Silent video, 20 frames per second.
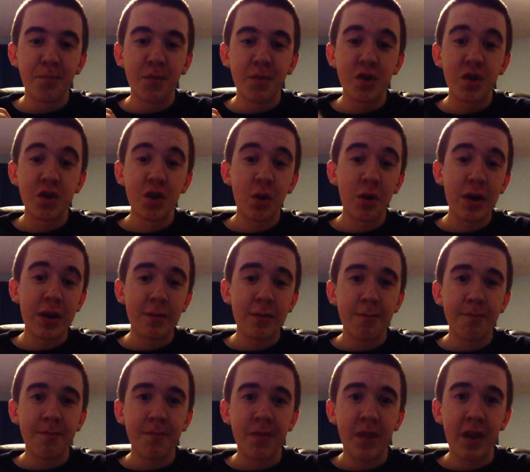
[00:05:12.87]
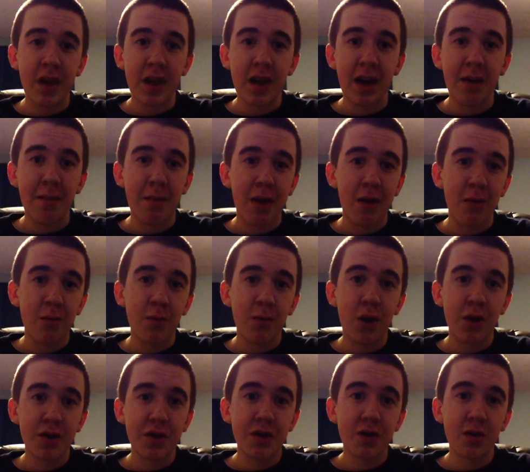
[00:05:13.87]
Sony, they came out
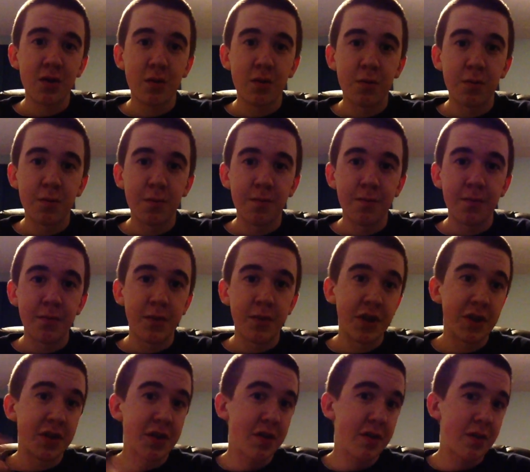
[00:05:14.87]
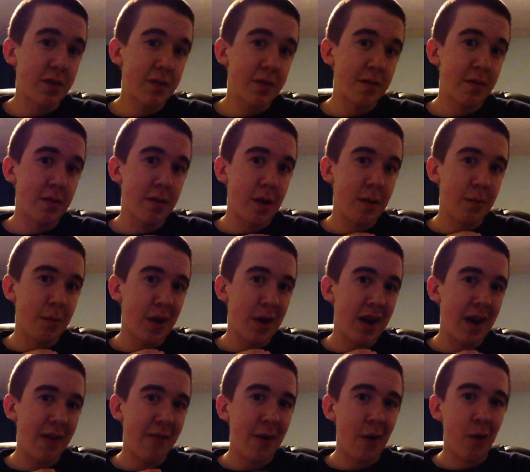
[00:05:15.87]
also just about a
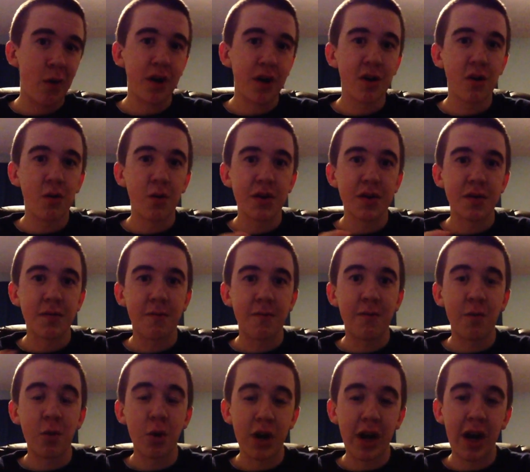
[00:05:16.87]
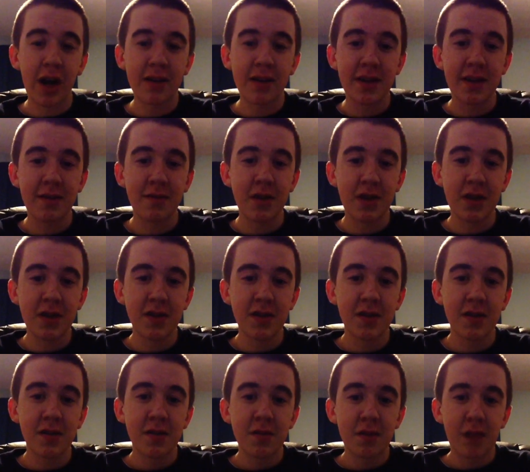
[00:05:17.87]
half hour ago with some 4K
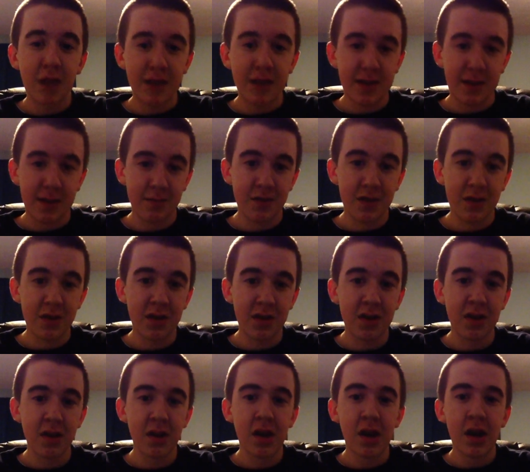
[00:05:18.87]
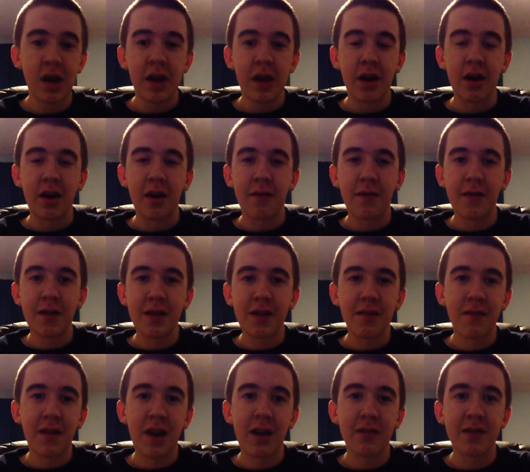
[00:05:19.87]
TVs like Samsung did,
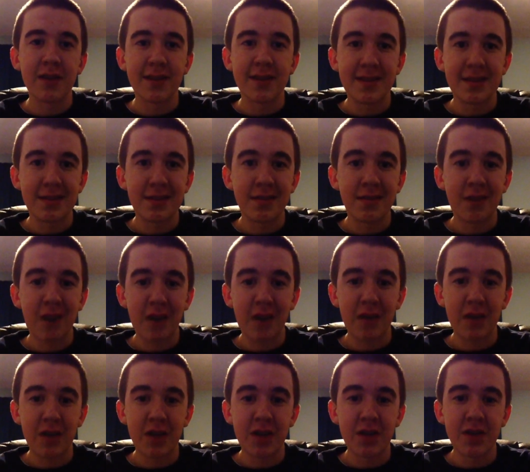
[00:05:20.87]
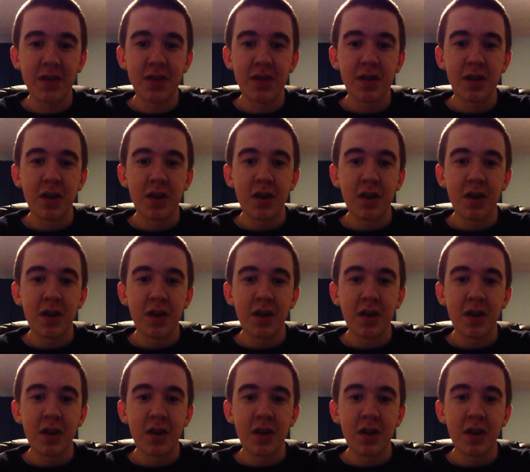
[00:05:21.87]
55 and 65 inches.